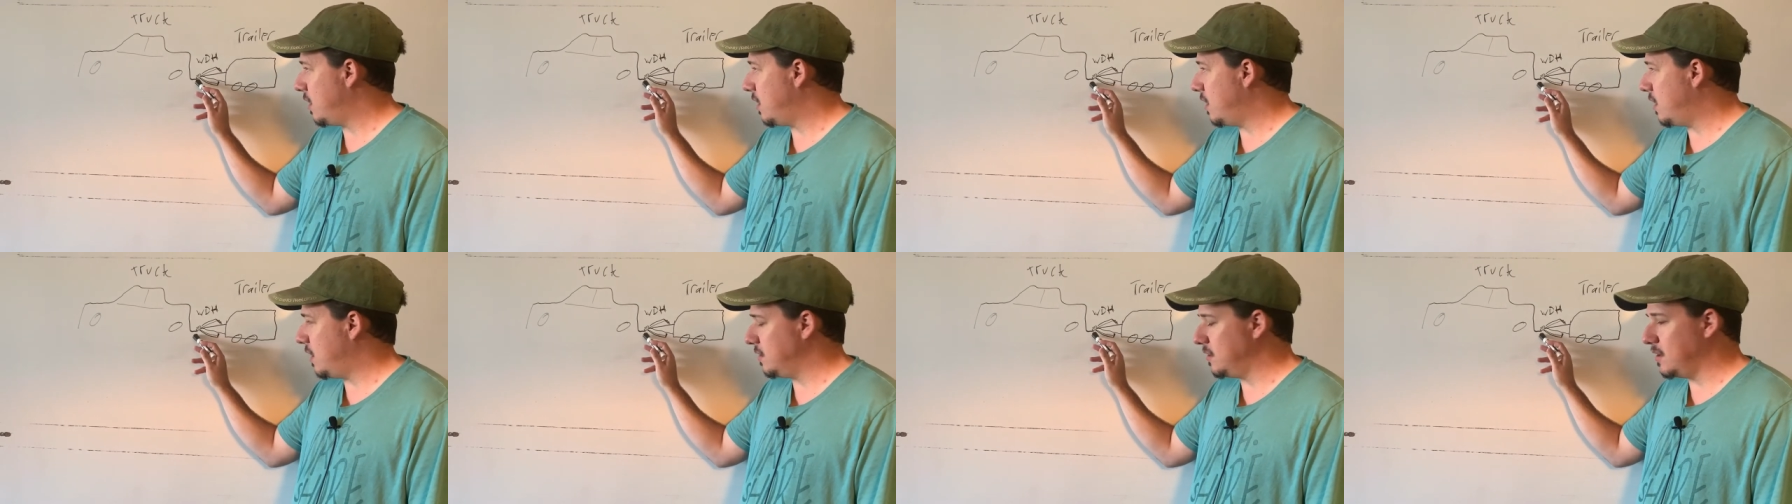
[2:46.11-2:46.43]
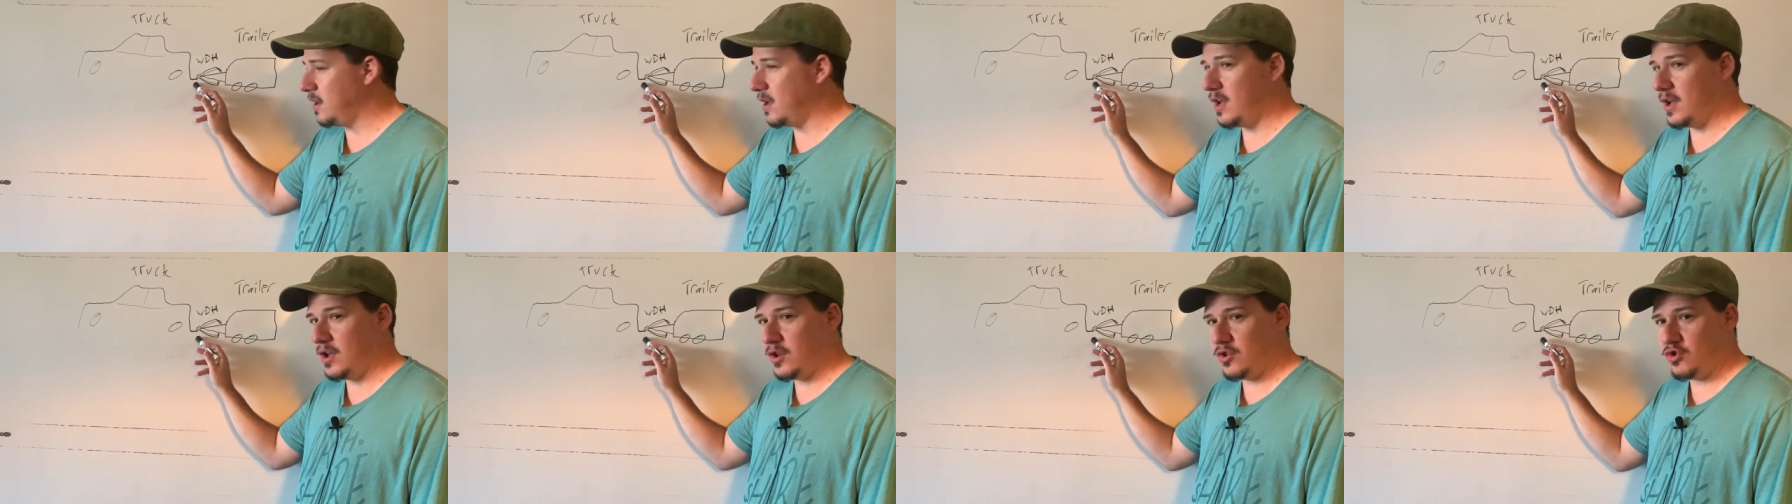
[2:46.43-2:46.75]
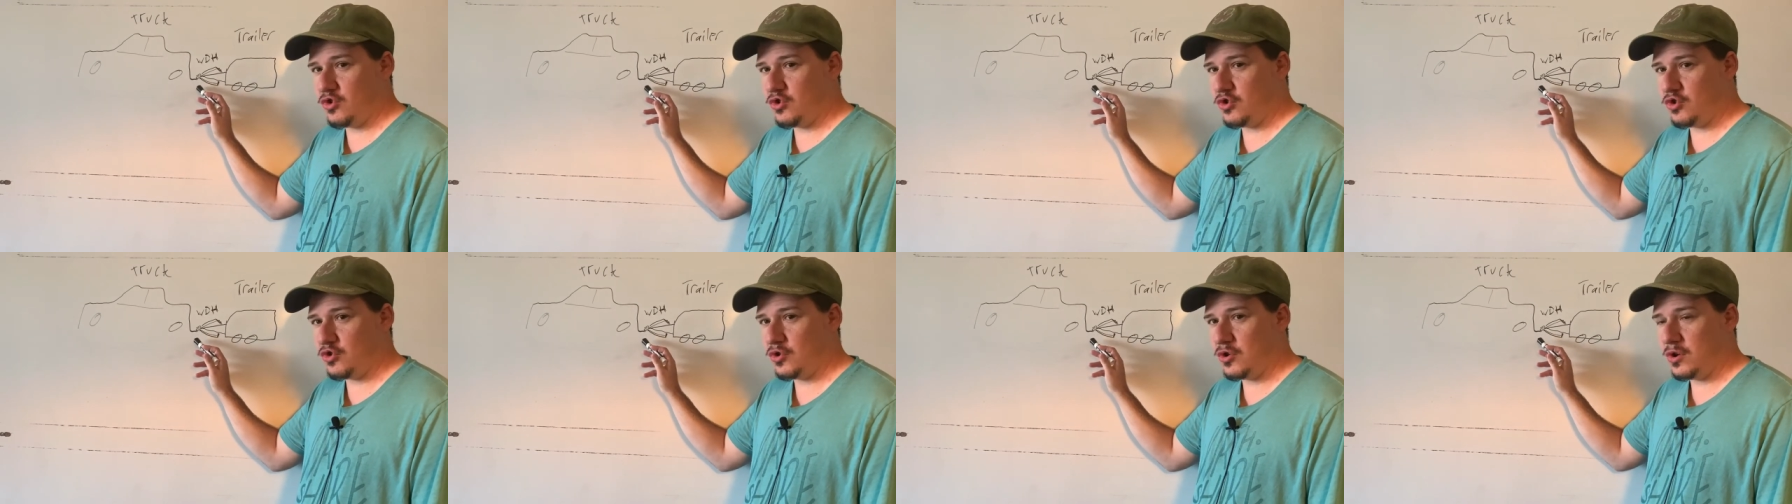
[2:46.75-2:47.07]
on the
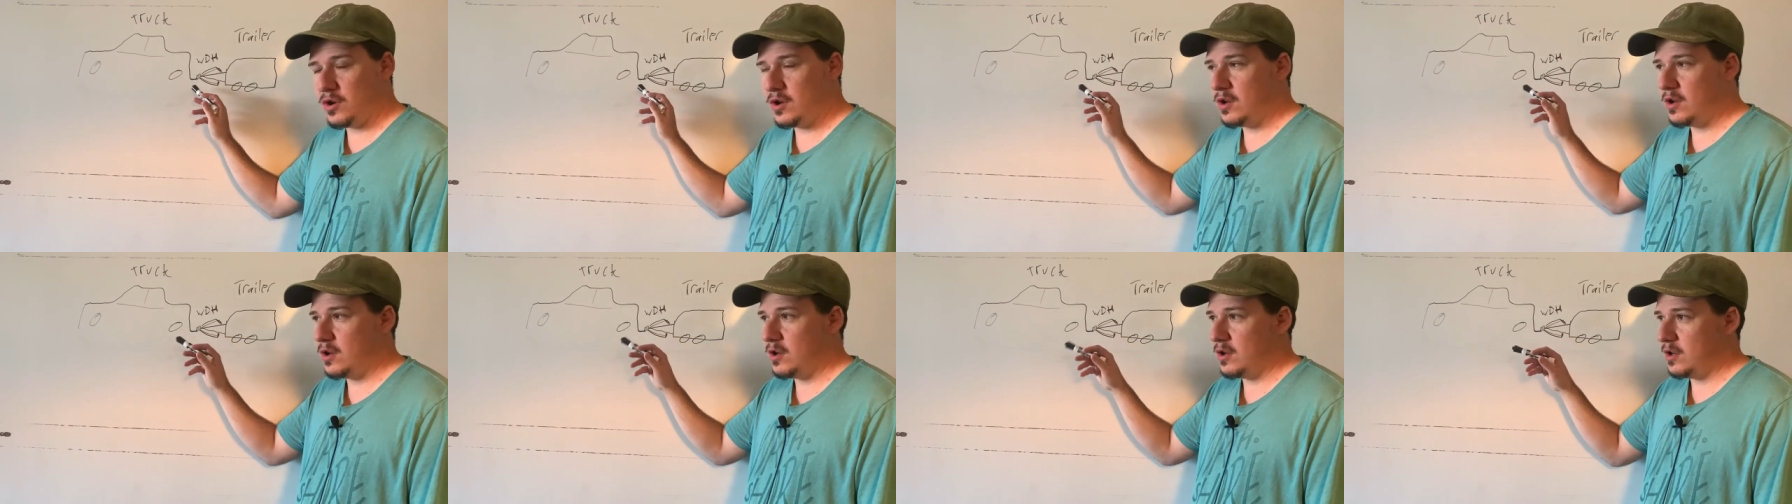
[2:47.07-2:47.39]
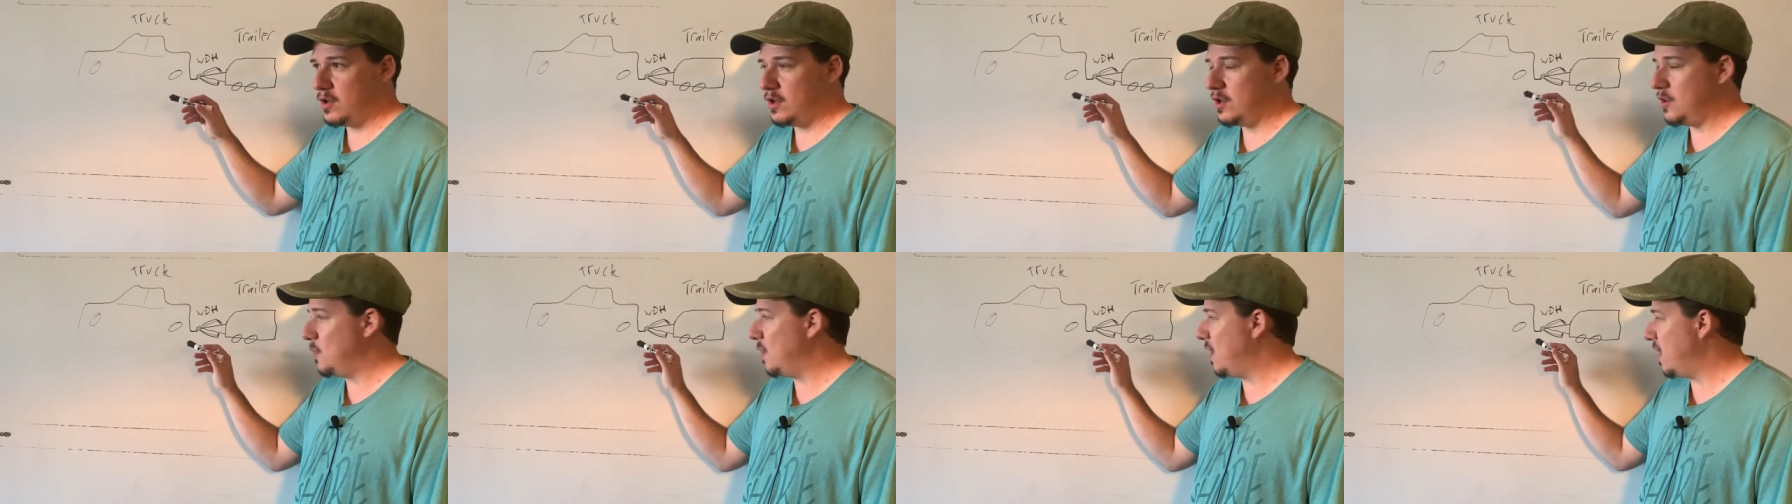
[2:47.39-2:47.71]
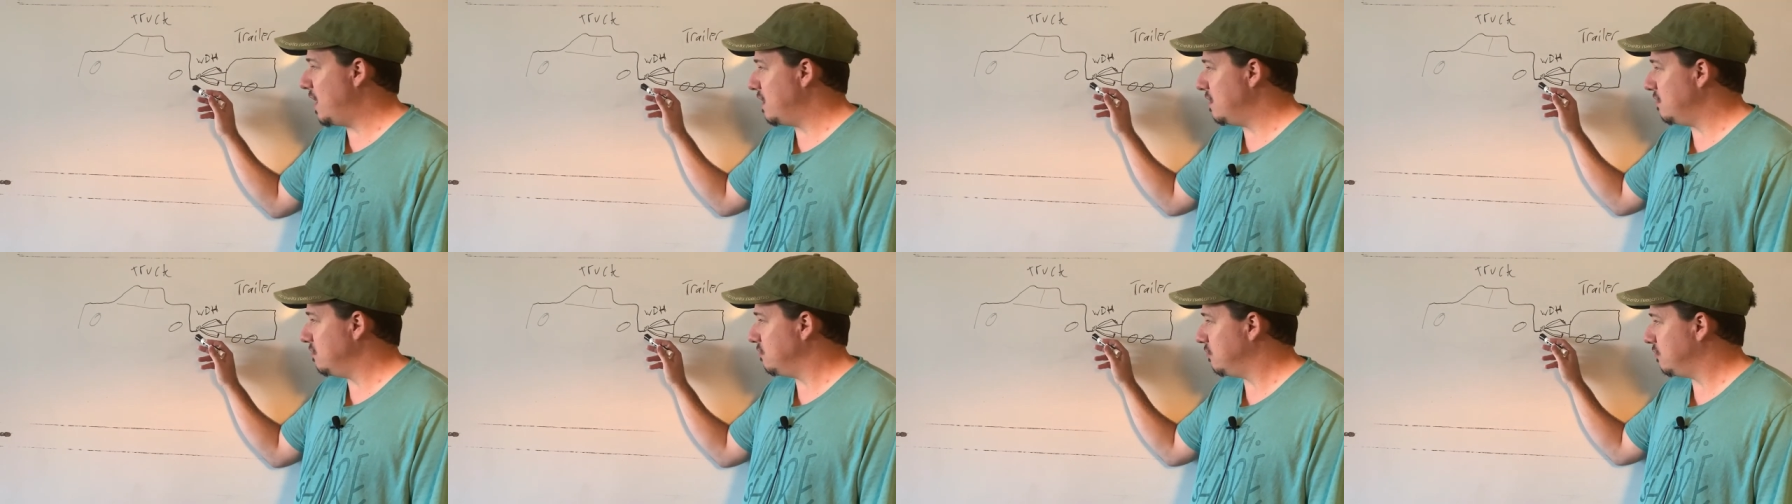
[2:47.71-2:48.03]
hitch, you
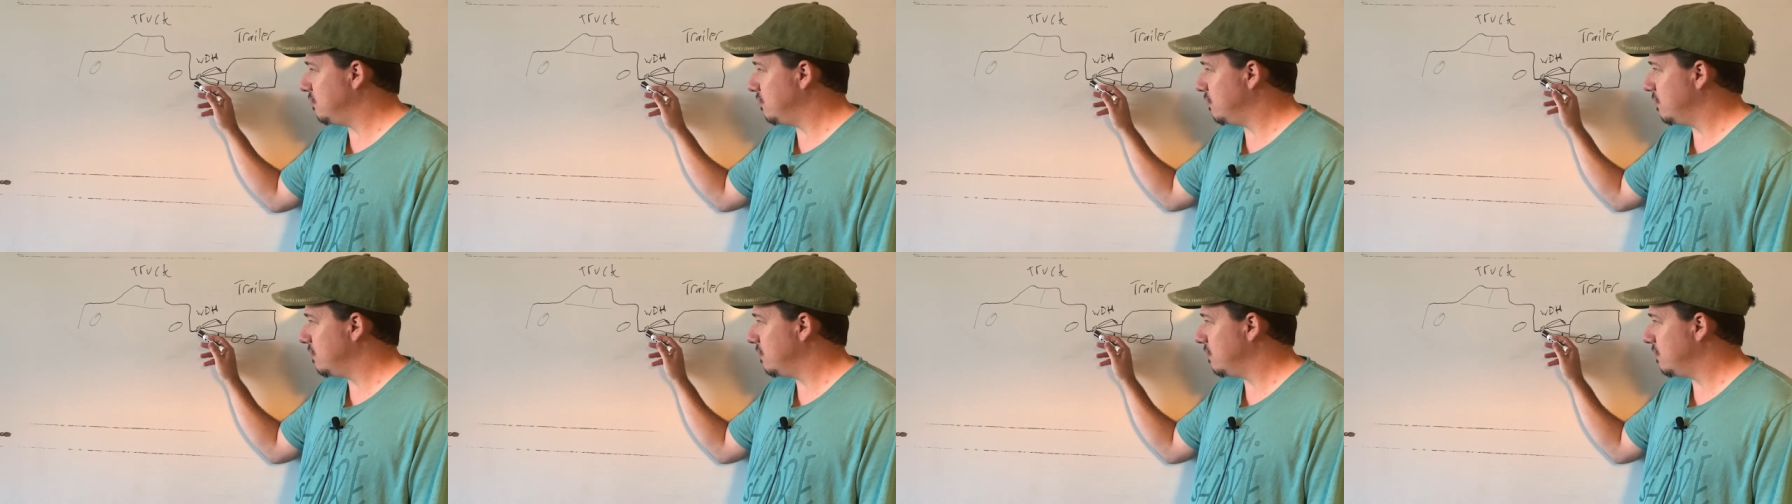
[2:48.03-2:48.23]
have